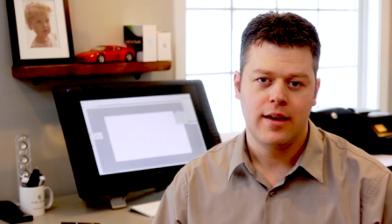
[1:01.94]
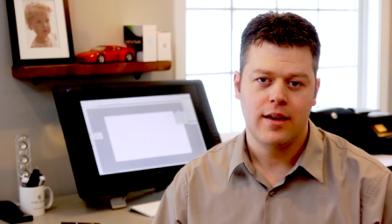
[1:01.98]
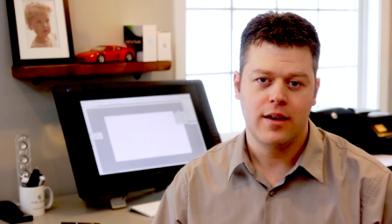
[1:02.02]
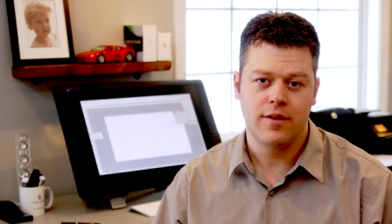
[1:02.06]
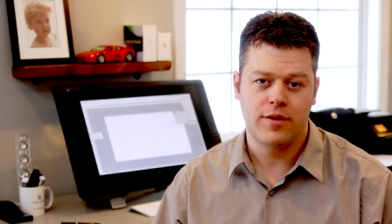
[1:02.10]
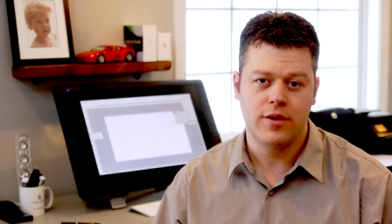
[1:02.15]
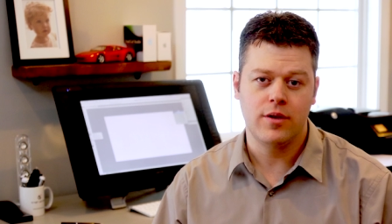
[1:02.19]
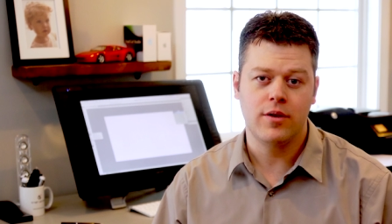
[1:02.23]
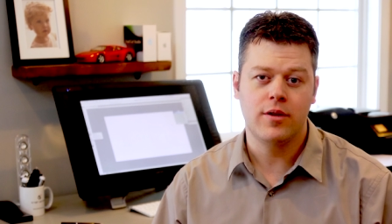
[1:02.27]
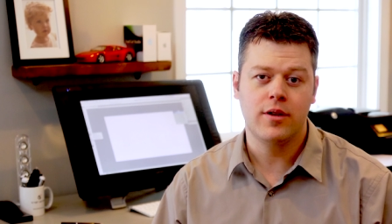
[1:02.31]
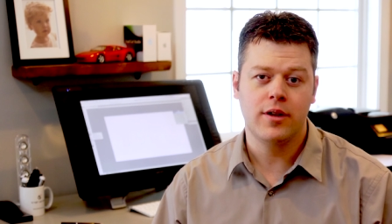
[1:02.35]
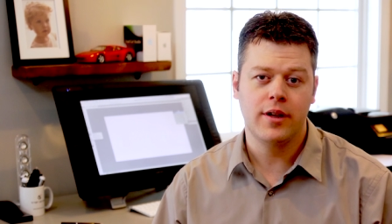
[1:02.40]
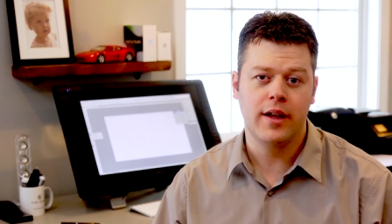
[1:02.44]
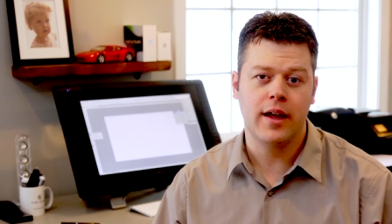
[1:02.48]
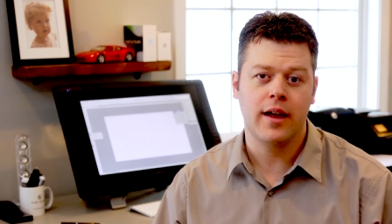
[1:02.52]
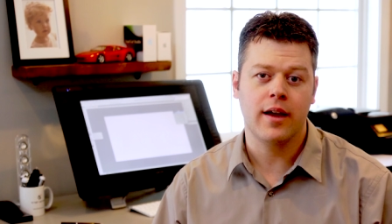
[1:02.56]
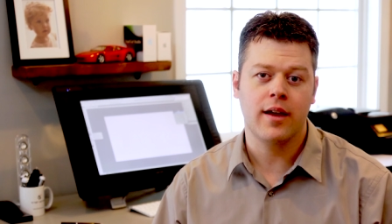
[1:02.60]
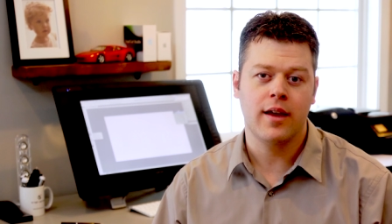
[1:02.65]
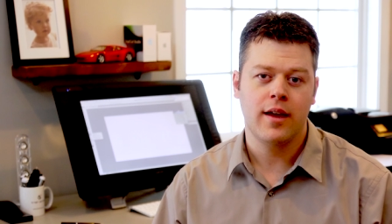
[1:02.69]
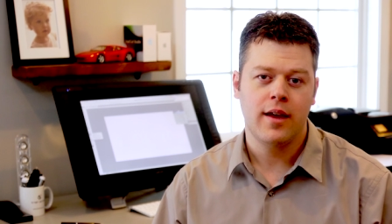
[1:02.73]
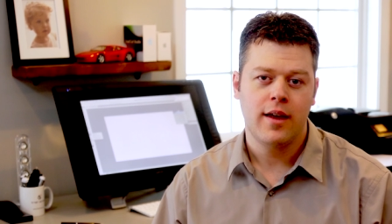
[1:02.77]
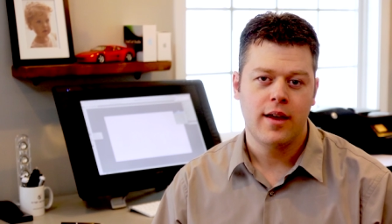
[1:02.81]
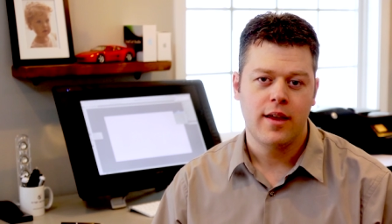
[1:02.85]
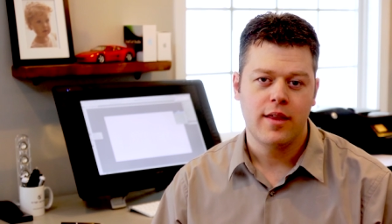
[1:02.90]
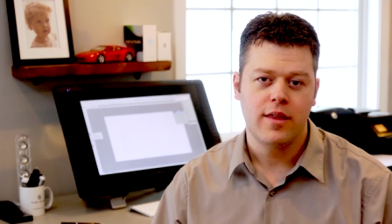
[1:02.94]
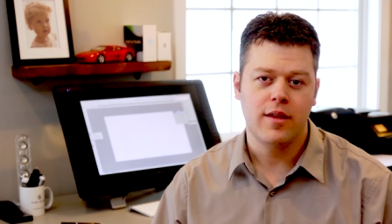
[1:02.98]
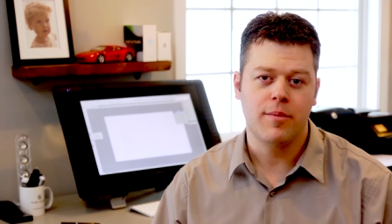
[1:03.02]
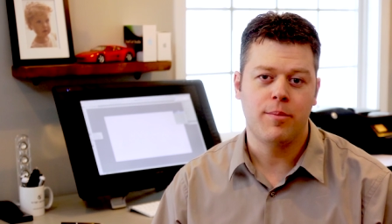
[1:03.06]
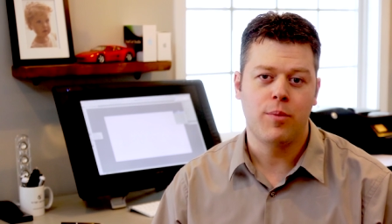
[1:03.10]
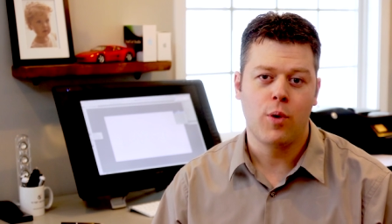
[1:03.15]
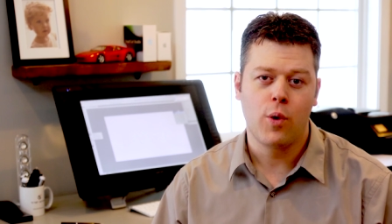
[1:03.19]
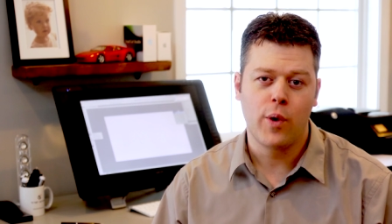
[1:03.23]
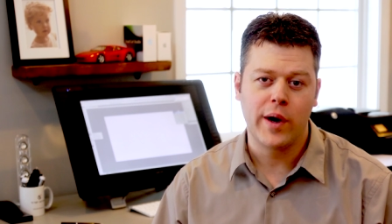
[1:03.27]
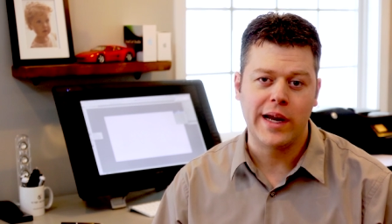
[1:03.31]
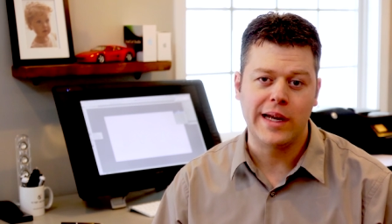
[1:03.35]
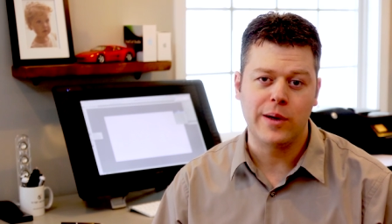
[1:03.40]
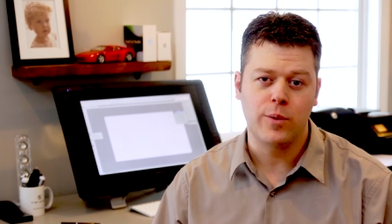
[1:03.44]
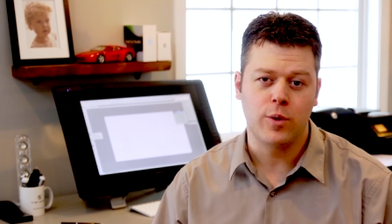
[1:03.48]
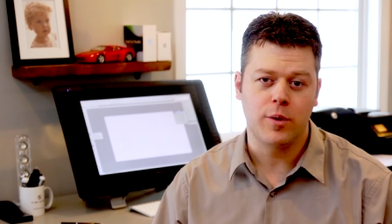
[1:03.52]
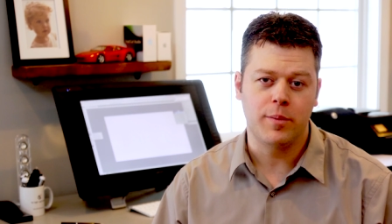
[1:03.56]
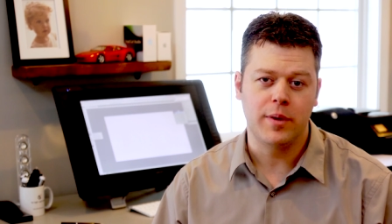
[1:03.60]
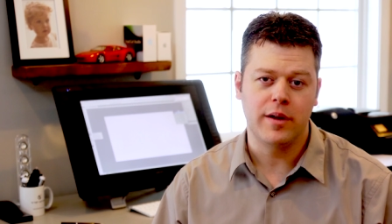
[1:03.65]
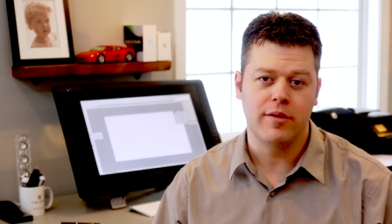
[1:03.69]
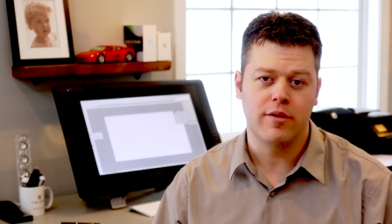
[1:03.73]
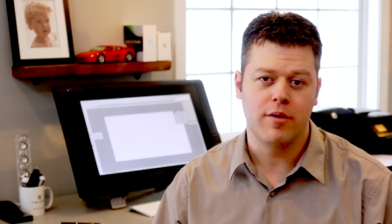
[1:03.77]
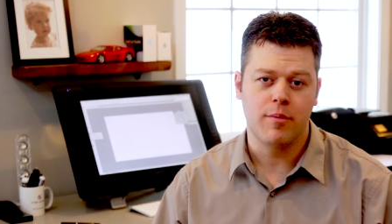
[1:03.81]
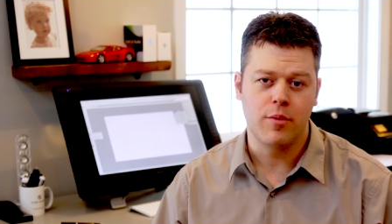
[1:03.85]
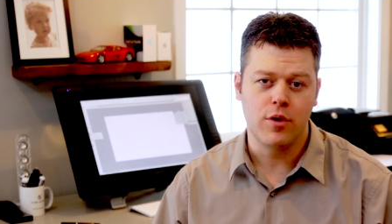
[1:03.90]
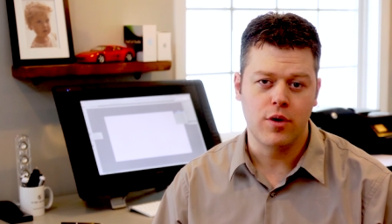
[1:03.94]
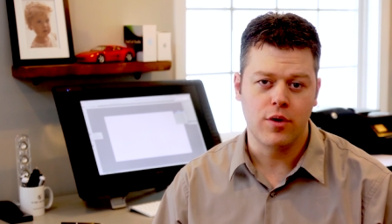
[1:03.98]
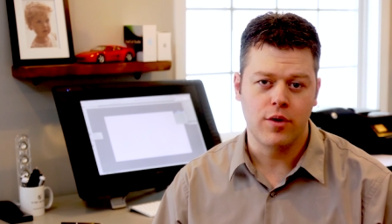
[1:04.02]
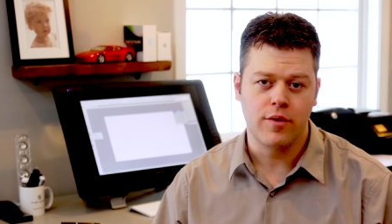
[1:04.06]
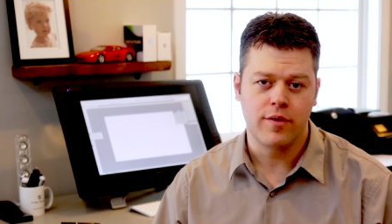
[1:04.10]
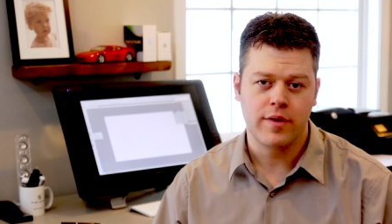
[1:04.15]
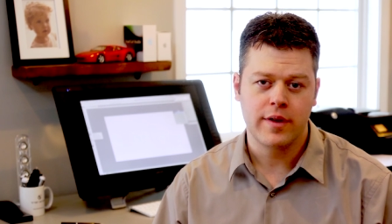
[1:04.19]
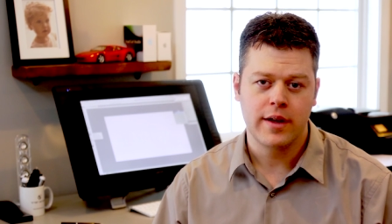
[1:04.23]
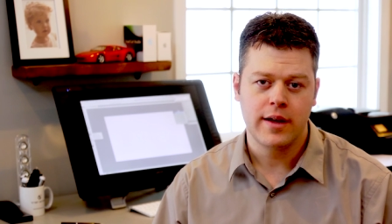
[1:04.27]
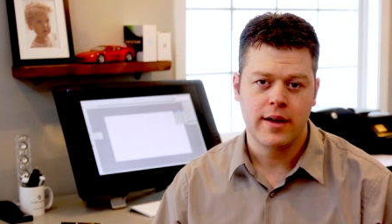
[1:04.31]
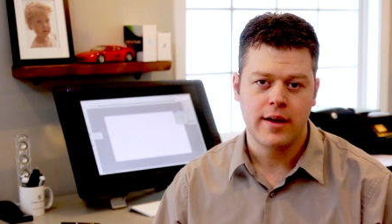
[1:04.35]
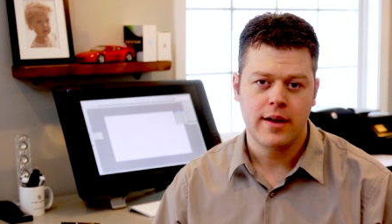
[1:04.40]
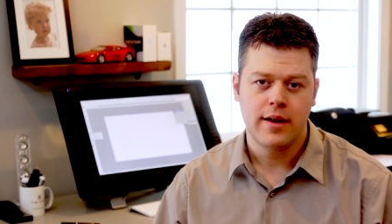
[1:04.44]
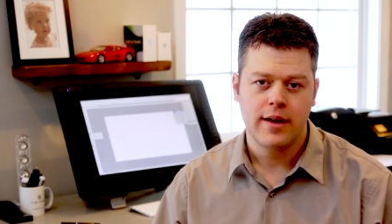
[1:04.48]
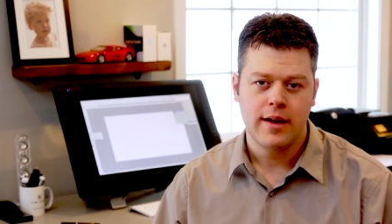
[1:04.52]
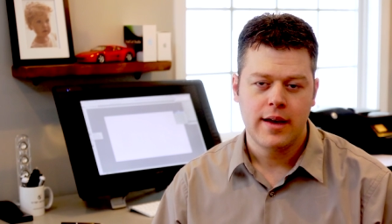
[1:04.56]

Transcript: If you click, the point will be removed.